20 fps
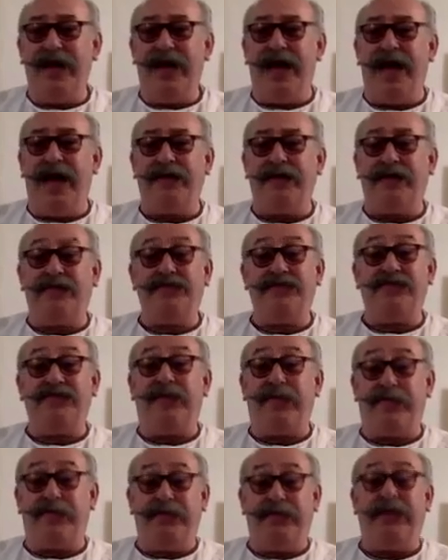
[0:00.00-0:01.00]
And it was a
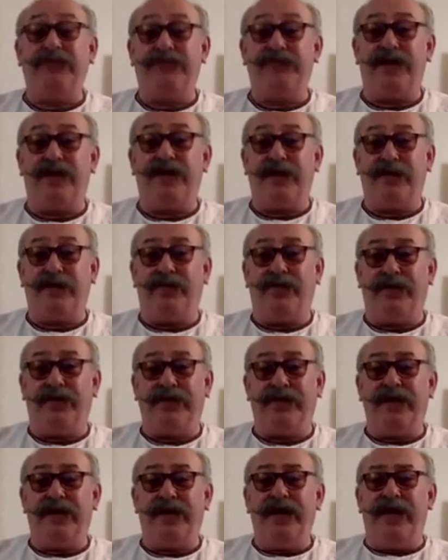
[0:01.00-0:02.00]
very big turning
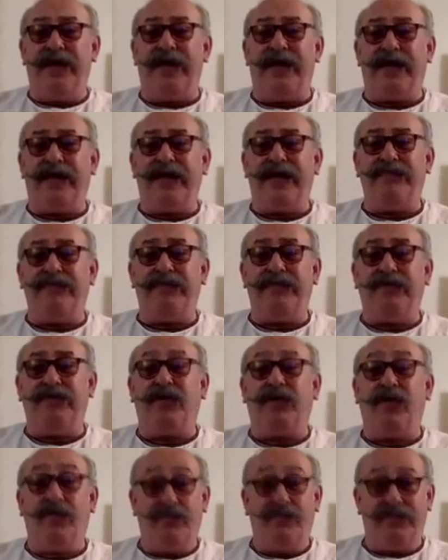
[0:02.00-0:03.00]
point. And that gave me the
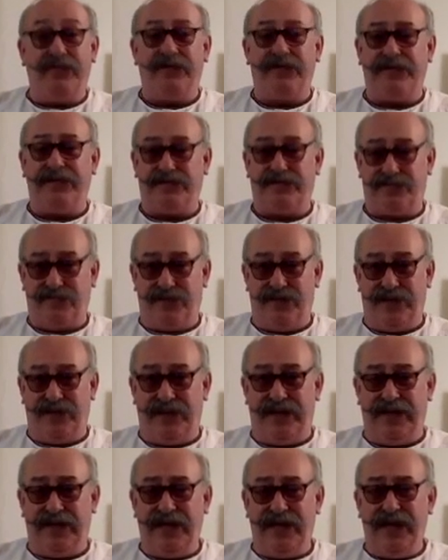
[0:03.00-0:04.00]
confidence,
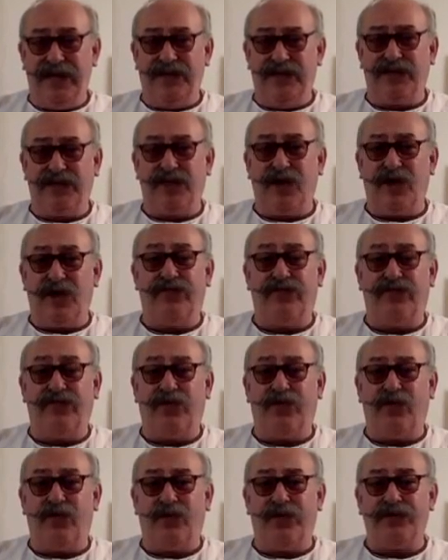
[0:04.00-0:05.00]
really, to go
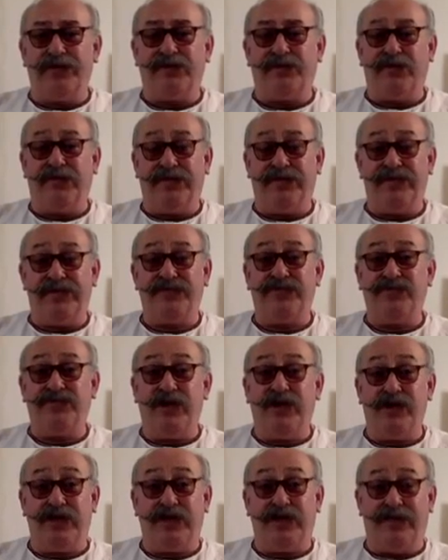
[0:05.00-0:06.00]
forward with this
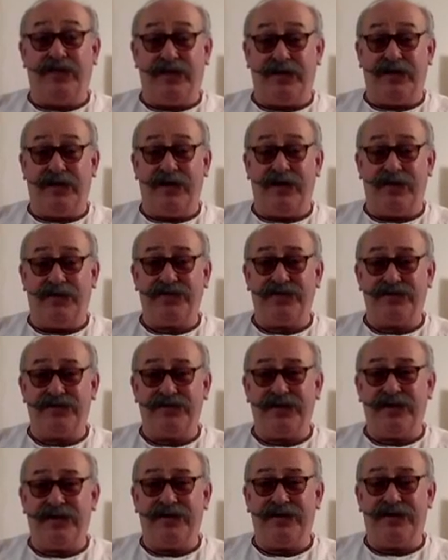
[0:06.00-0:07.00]
journey that I
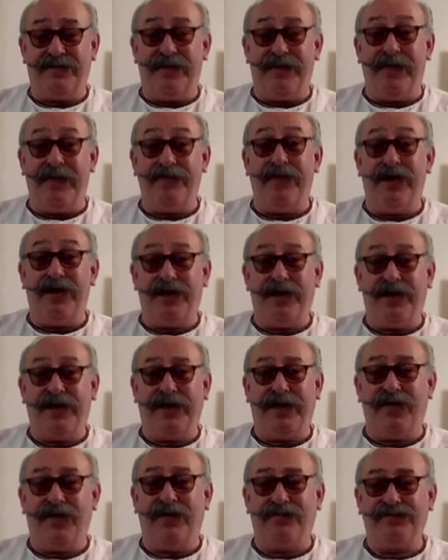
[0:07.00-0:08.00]
was
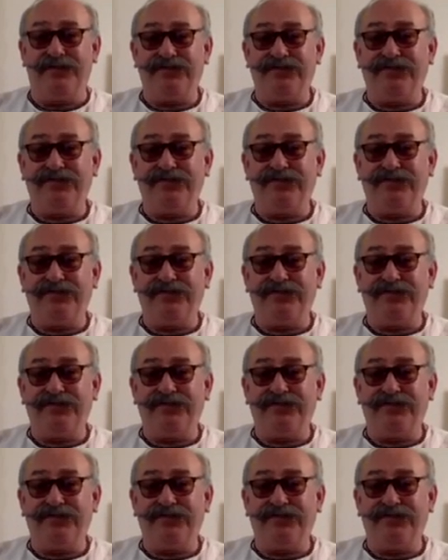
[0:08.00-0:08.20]
embarking on.